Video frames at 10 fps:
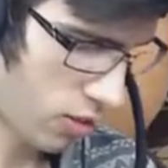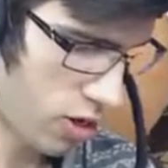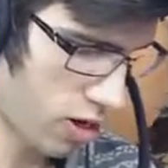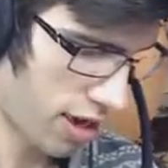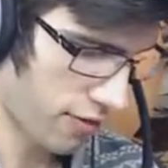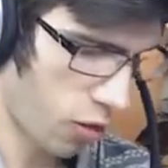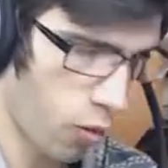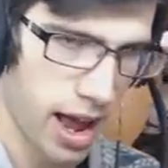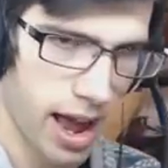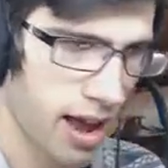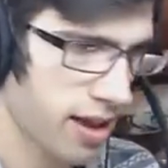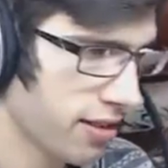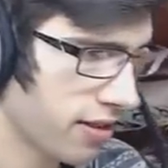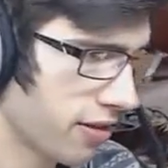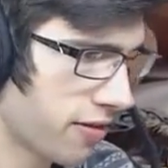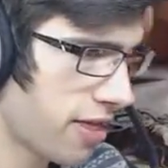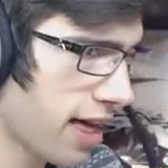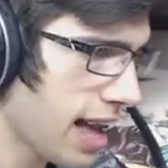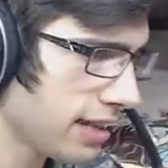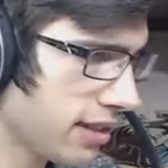all kind of aware of
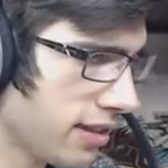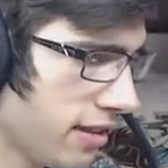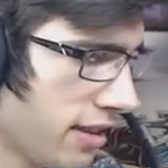that,